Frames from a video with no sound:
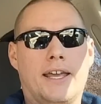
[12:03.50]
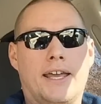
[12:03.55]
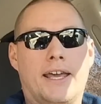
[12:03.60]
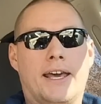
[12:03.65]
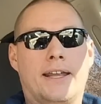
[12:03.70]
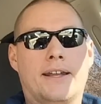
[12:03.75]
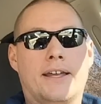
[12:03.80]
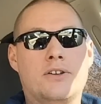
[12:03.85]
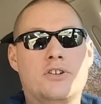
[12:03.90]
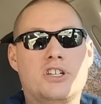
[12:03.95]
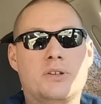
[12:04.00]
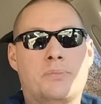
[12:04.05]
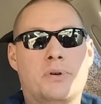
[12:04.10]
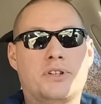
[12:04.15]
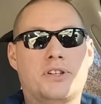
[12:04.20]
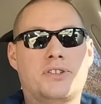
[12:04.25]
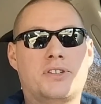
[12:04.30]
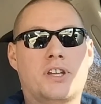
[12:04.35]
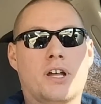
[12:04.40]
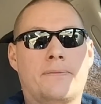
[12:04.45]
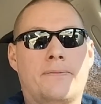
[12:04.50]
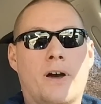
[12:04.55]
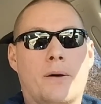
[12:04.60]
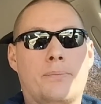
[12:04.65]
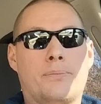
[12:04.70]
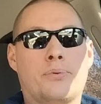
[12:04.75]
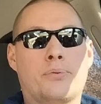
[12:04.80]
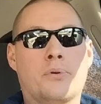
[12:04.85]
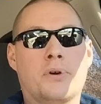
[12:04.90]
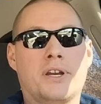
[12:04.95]
and I usually put stuff
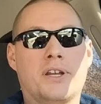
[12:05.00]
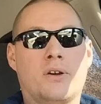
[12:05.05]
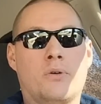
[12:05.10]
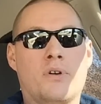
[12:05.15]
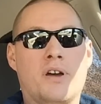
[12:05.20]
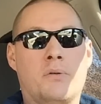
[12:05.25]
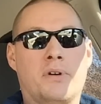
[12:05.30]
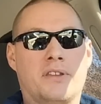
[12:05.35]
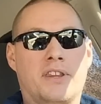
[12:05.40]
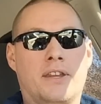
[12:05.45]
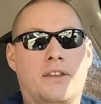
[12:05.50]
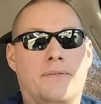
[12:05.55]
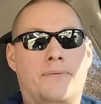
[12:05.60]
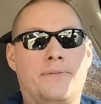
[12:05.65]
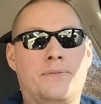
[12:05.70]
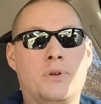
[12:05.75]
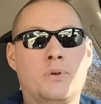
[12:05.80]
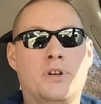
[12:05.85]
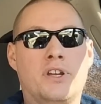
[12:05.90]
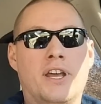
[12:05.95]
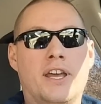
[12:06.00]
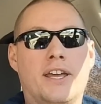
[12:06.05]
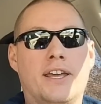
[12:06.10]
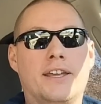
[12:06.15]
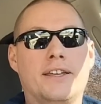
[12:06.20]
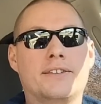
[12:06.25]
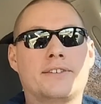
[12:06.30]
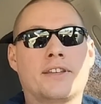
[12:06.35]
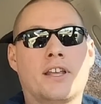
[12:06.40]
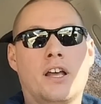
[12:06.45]
up pretty quick within a few
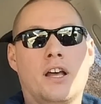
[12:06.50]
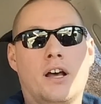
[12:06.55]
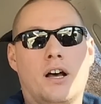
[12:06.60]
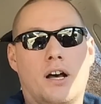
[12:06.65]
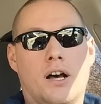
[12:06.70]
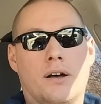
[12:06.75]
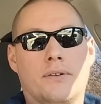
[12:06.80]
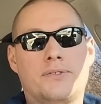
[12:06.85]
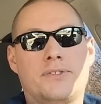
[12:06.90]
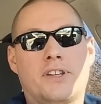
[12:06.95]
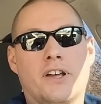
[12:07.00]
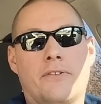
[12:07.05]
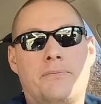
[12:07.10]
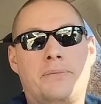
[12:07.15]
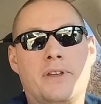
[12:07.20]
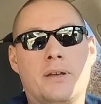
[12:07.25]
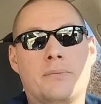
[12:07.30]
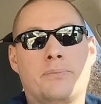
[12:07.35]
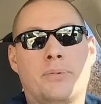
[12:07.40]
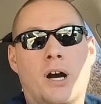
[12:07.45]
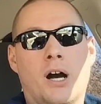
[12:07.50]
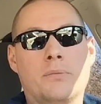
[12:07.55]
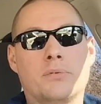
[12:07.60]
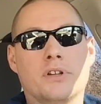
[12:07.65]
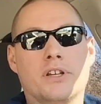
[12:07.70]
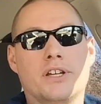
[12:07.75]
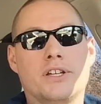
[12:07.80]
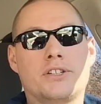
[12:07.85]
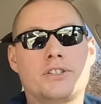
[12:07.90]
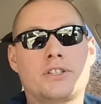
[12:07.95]
days of stuff being
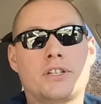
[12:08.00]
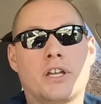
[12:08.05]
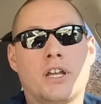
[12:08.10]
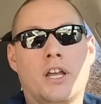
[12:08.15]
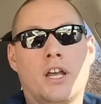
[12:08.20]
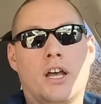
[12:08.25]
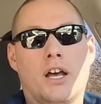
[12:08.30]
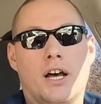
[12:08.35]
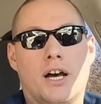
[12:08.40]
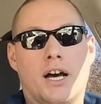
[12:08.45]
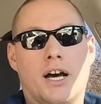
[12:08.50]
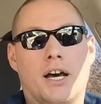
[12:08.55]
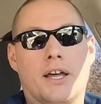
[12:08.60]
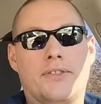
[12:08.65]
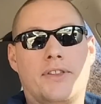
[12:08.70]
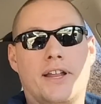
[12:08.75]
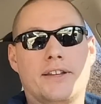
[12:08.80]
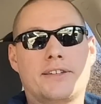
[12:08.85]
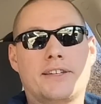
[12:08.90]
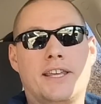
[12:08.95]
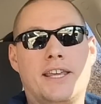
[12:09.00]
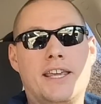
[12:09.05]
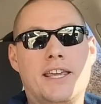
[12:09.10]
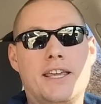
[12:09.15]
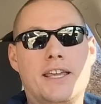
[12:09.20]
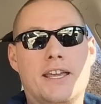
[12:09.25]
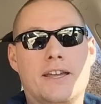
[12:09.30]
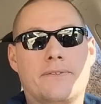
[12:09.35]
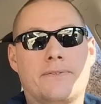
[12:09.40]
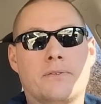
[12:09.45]
published. Uh, that's
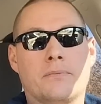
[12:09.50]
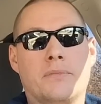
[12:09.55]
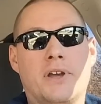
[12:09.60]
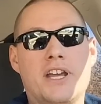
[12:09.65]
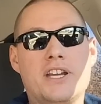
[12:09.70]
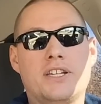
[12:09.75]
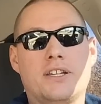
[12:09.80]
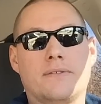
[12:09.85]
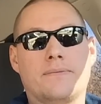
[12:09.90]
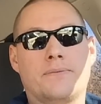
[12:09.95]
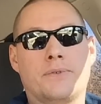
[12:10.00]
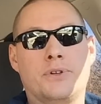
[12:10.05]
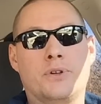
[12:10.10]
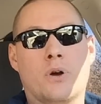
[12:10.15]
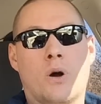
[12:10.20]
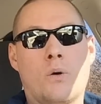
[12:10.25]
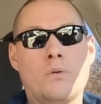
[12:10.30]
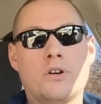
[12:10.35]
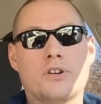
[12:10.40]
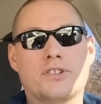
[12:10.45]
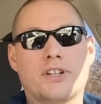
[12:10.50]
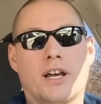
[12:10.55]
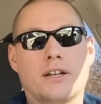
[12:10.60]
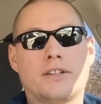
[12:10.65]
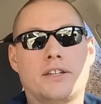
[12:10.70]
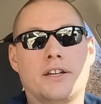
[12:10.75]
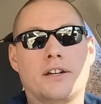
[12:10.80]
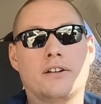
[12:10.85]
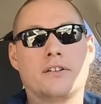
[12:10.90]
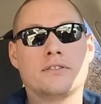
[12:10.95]
key information for you owners
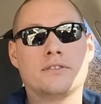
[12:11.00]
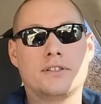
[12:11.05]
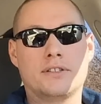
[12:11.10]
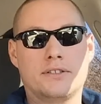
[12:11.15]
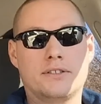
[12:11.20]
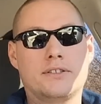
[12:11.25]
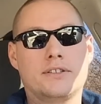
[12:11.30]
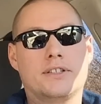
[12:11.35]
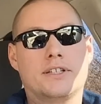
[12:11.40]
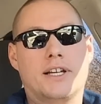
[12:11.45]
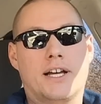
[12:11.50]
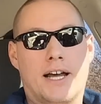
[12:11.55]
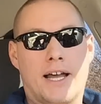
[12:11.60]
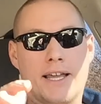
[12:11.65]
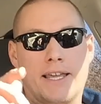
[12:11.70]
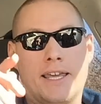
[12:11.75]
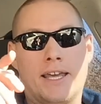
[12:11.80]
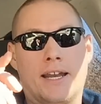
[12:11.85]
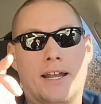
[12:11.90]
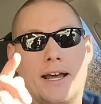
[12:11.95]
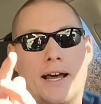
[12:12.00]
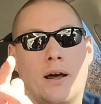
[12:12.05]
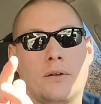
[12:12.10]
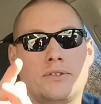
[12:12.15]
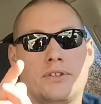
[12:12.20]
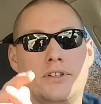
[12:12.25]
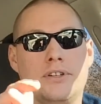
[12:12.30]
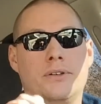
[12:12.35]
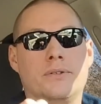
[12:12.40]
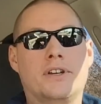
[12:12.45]
out there. I get it
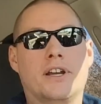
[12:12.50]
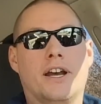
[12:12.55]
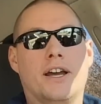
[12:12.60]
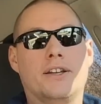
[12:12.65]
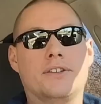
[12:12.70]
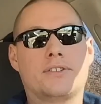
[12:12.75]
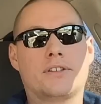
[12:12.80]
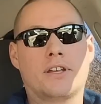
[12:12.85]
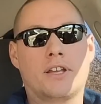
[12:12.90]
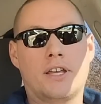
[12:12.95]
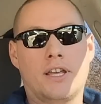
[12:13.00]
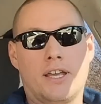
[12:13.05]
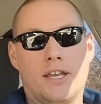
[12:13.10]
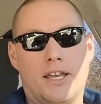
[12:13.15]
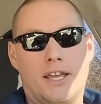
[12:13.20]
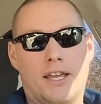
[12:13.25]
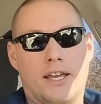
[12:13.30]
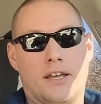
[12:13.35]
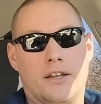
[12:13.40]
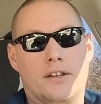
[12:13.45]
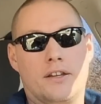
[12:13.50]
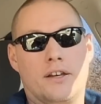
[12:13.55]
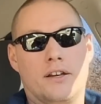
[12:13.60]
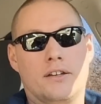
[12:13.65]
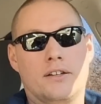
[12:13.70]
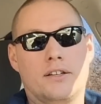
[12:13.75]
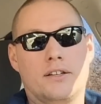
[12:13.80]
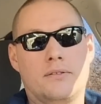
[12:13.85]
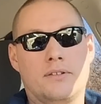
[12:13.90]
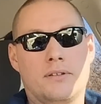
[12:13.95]
out to you guys and
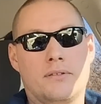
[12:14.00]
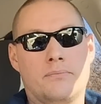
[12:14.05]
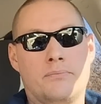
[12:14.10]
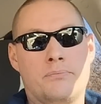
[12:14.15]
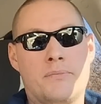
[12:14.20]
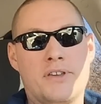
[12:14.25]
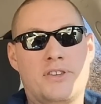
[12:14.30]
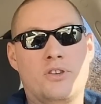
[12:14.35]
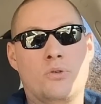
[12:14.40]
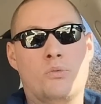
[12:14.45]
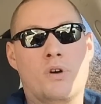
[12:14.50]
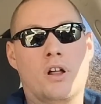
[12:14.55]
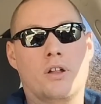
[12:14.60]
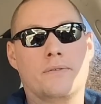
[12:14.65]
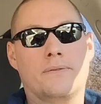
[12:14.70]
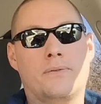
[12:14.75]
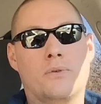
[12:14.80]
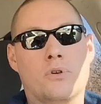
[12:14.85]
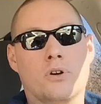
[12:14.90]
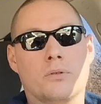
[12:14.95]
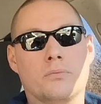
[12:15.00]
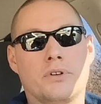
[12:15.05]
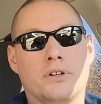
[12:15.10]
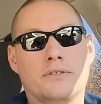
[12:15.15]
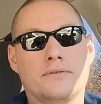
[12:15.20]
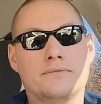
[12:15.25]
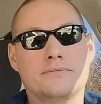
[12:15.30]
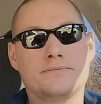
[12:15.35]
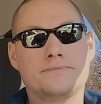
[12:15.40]
uh, make you well informed.